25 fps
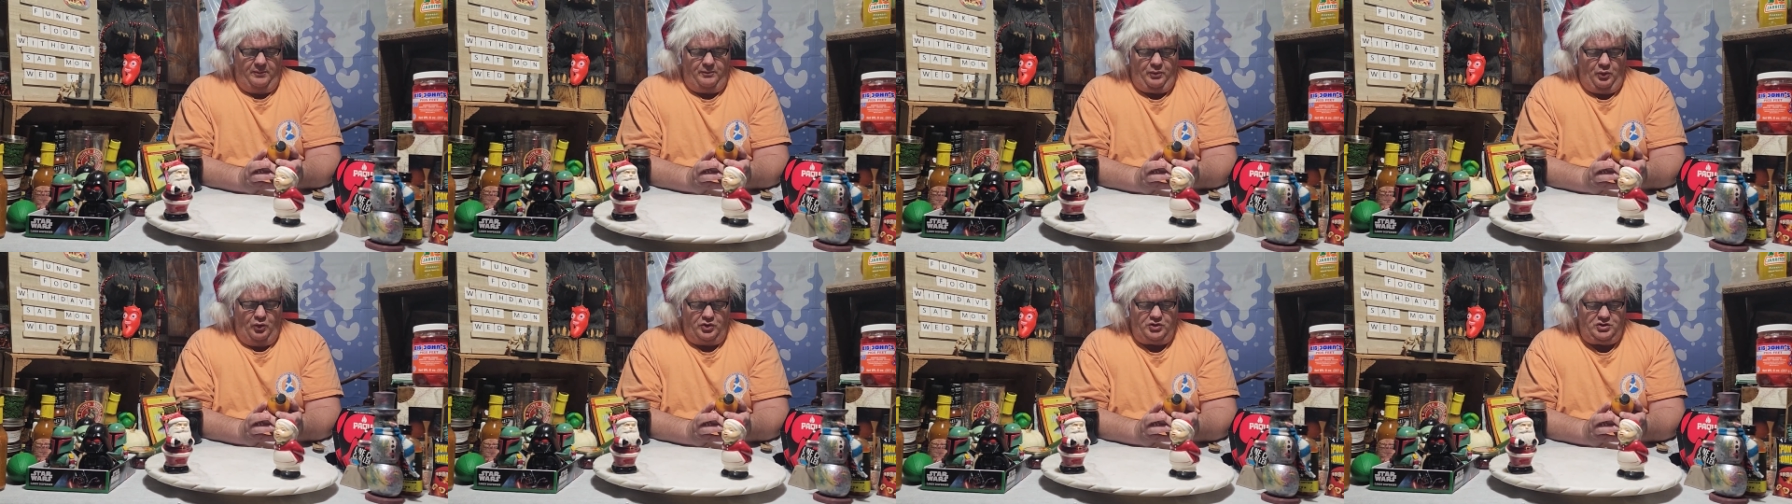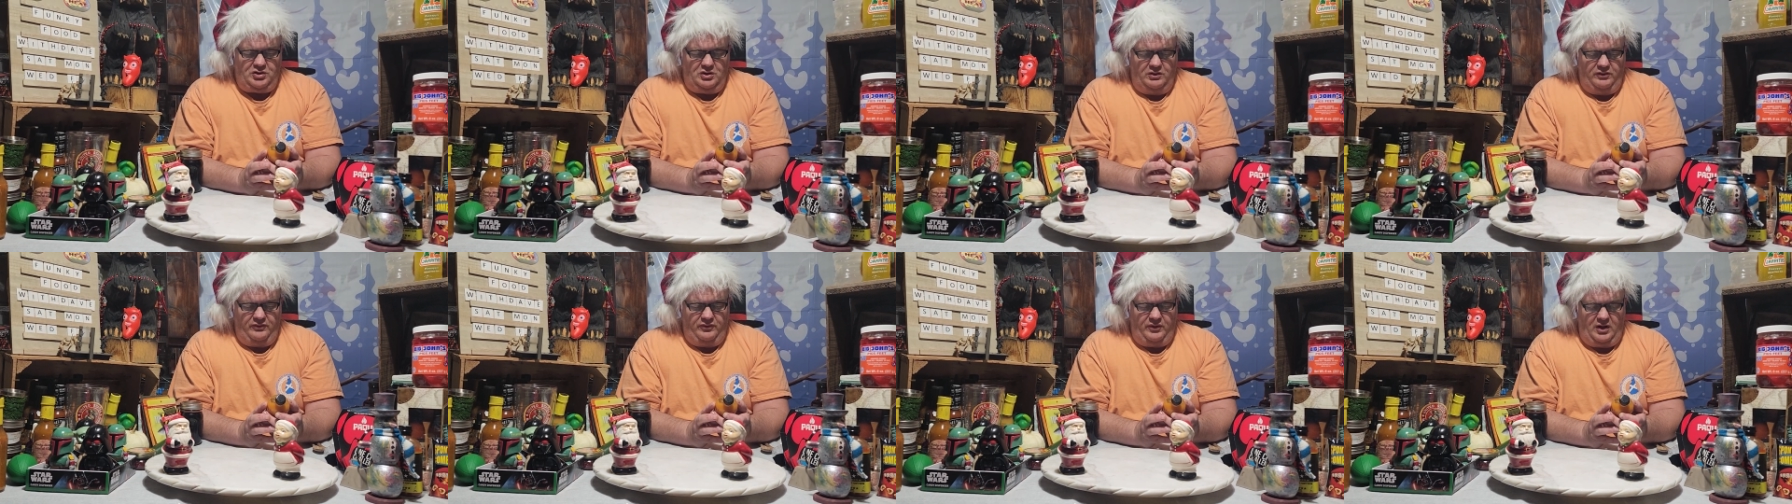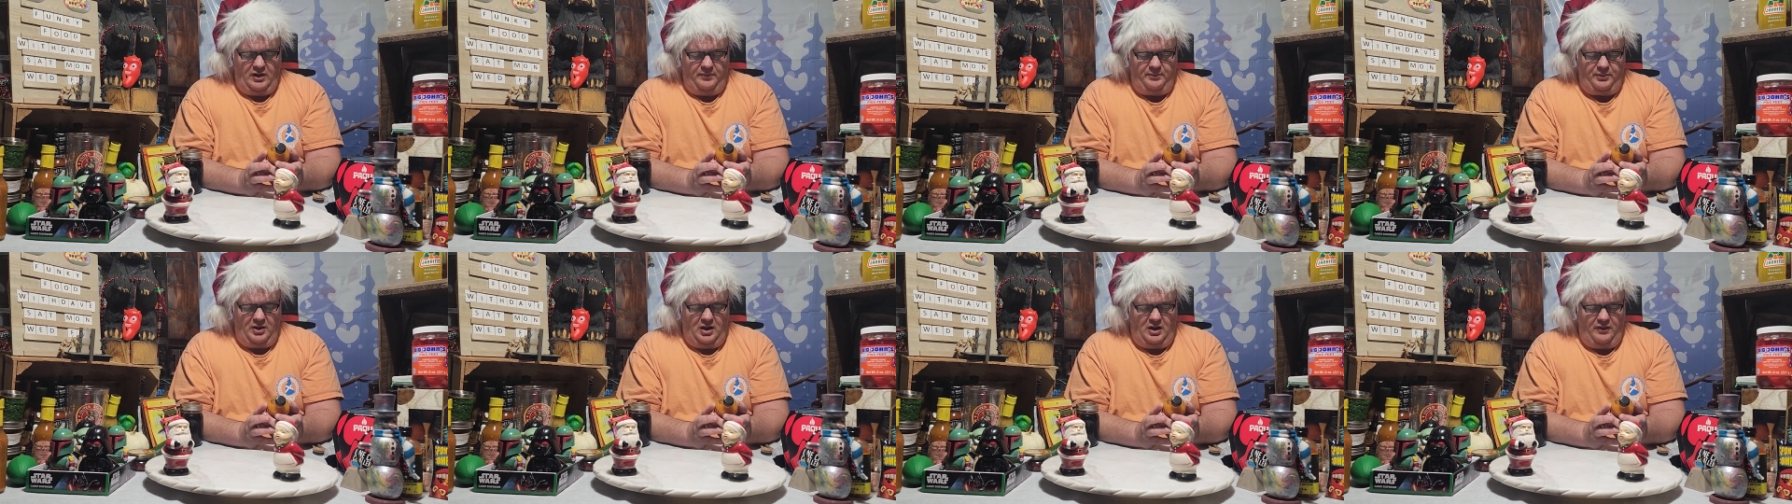A portion of
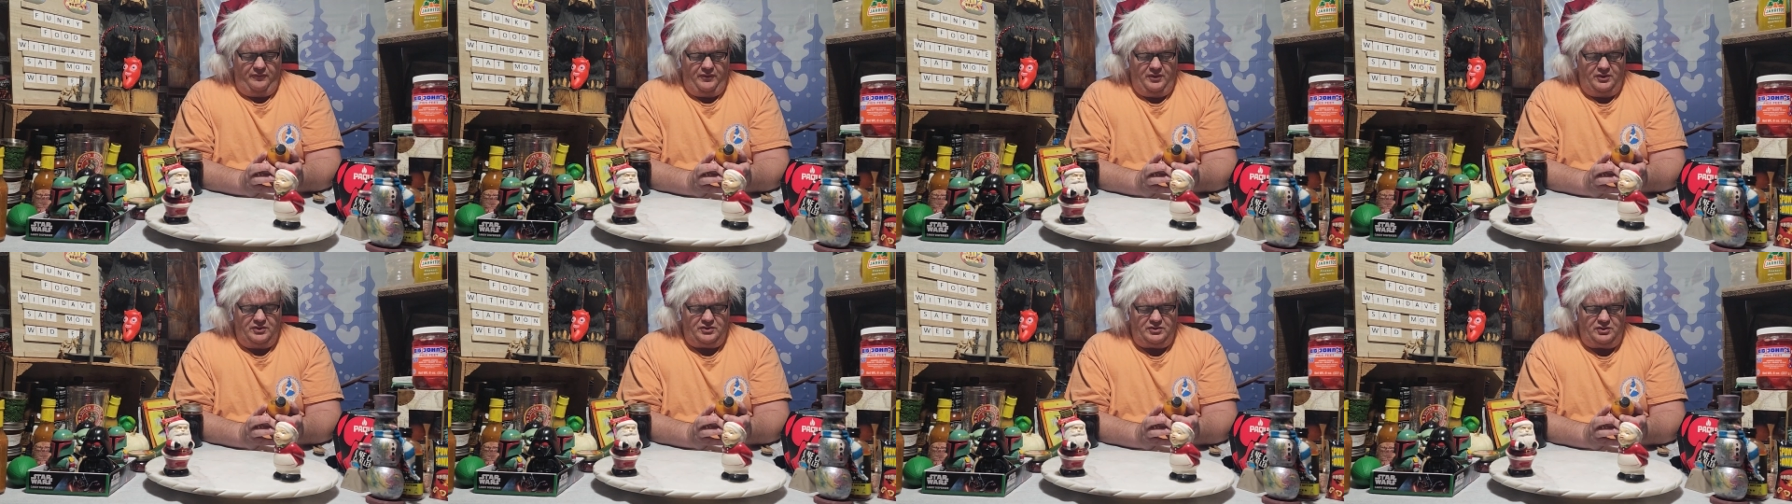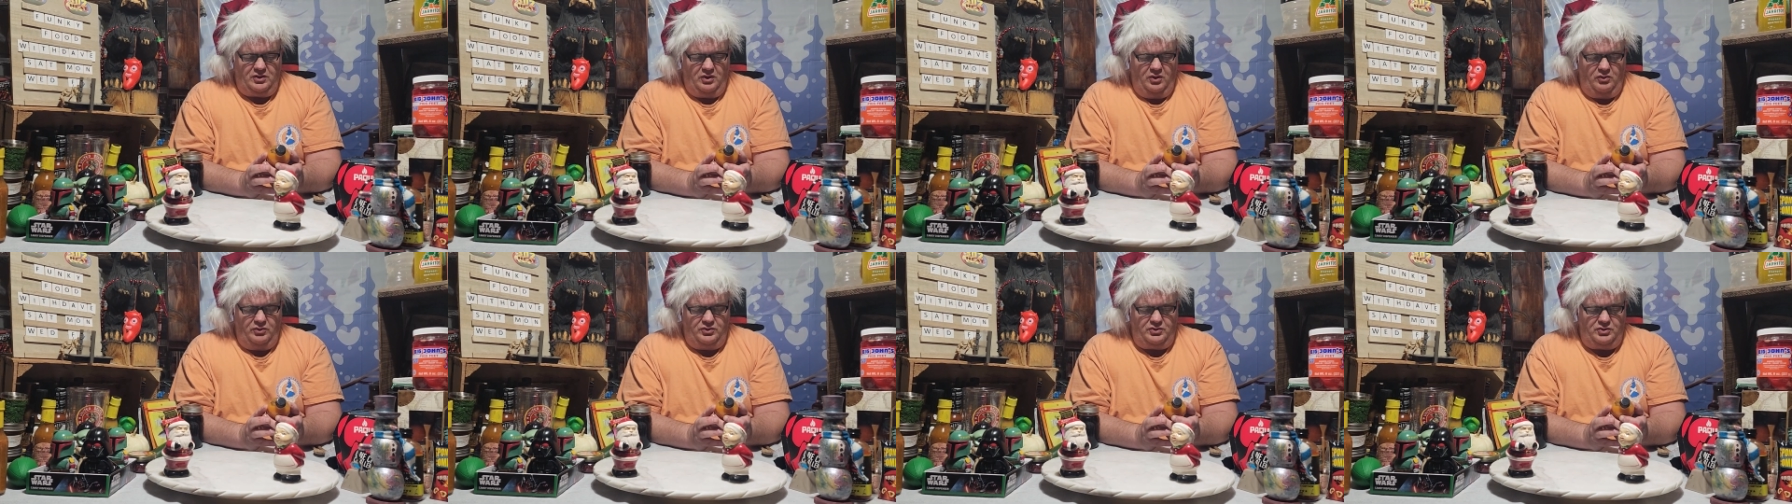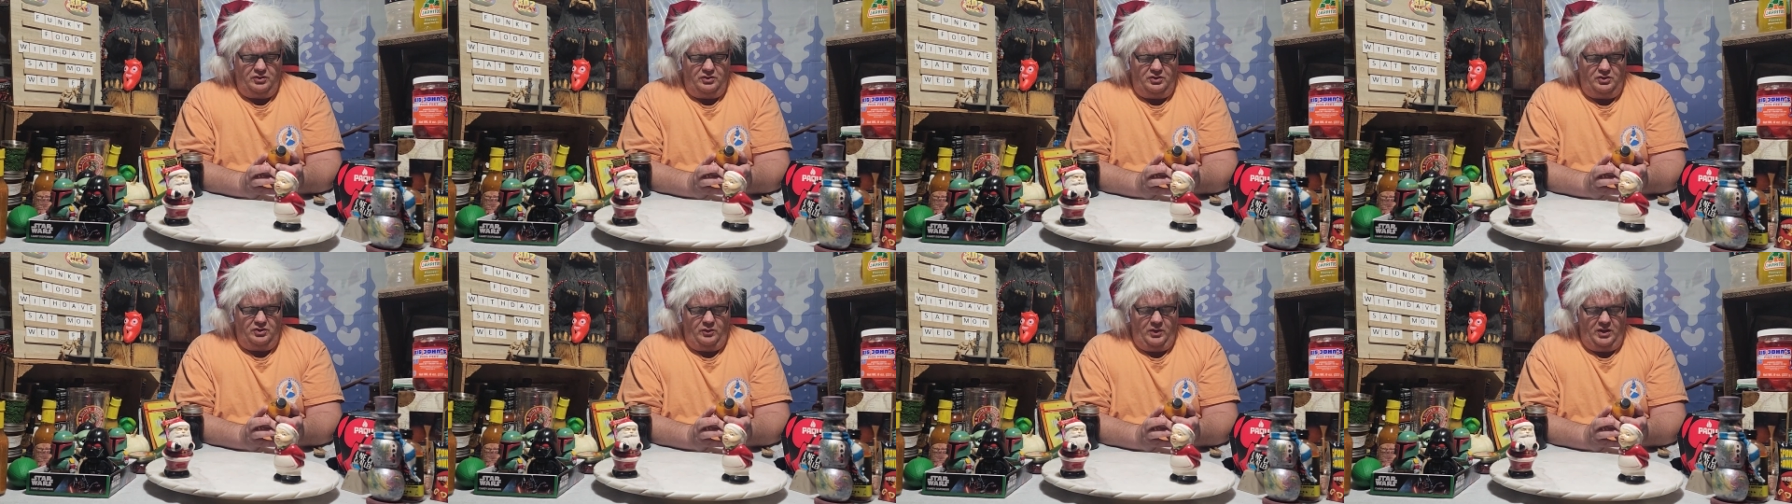our profits go
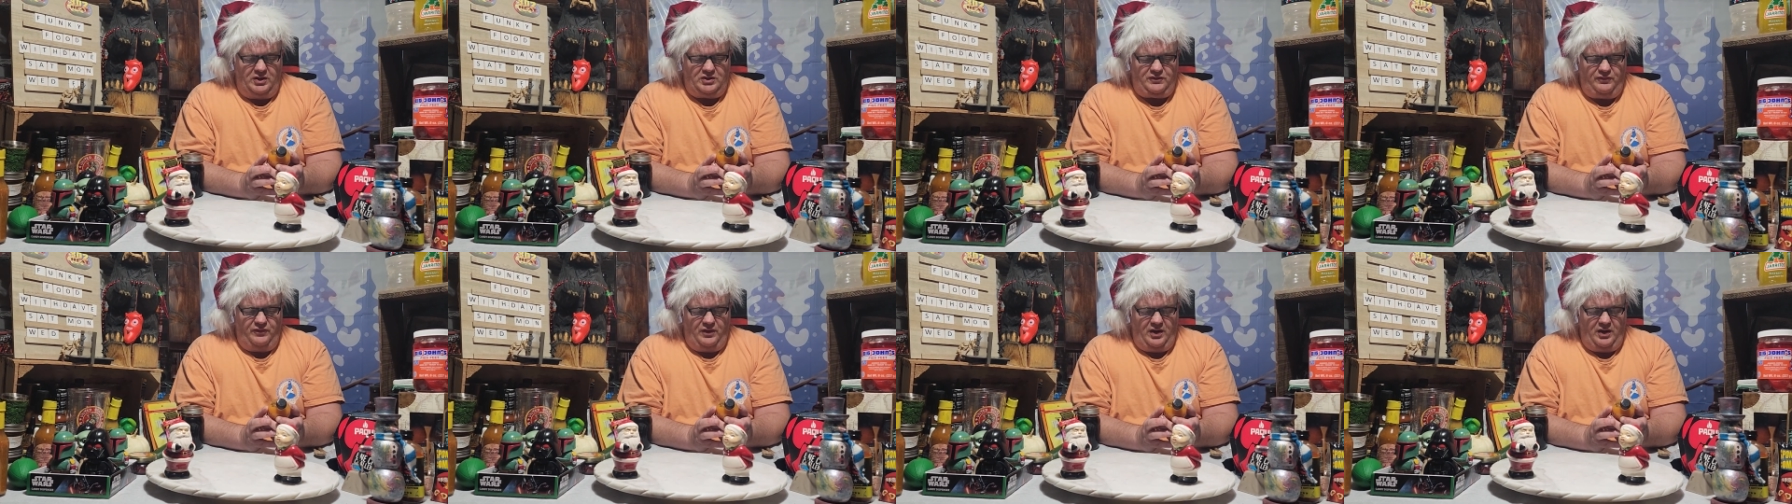to the U.S.